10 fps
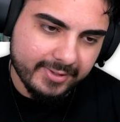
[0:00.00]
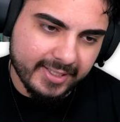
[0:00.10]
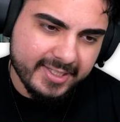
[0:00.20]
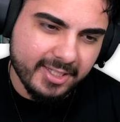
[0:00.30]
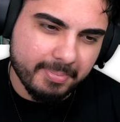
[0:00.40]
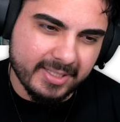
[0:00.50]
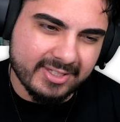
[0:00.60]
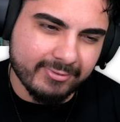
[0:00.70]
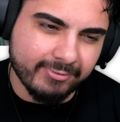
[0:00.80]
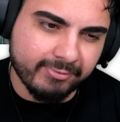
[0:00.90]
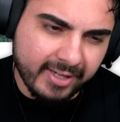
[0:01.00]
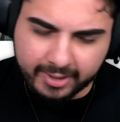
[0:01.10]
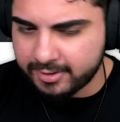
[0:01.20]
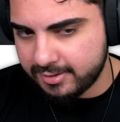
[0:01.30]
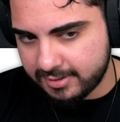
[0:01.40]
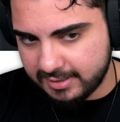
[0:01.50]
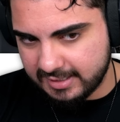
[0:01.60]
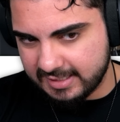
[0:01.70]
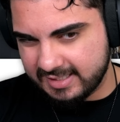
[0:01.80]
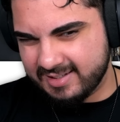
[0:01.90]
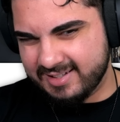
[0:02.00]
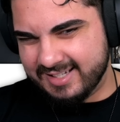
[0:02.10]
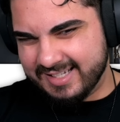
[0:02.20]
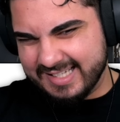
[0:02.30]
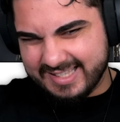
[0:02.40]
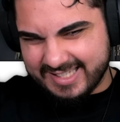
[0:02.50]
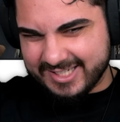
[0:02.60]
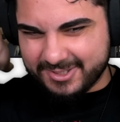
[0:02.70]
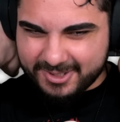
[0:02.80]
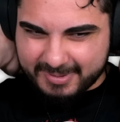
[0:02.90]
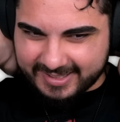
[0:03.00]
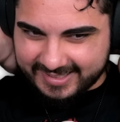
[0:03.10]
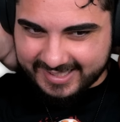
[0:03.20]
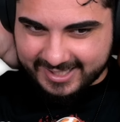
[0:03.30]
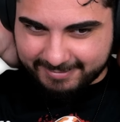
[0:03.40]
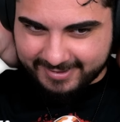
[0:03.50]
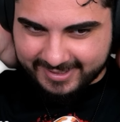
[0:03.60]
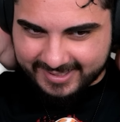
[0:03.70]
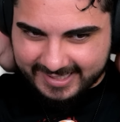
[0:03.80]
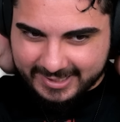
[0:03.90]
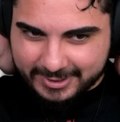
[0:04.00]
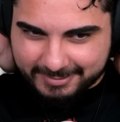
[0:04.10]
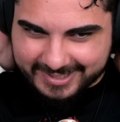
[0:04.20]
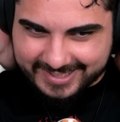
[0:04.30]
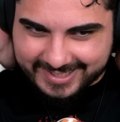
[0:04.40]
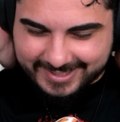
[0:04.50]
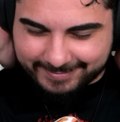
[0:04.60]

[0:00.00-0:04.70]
Next up is Valkyrie uh, I don't know about this one. I don't know about this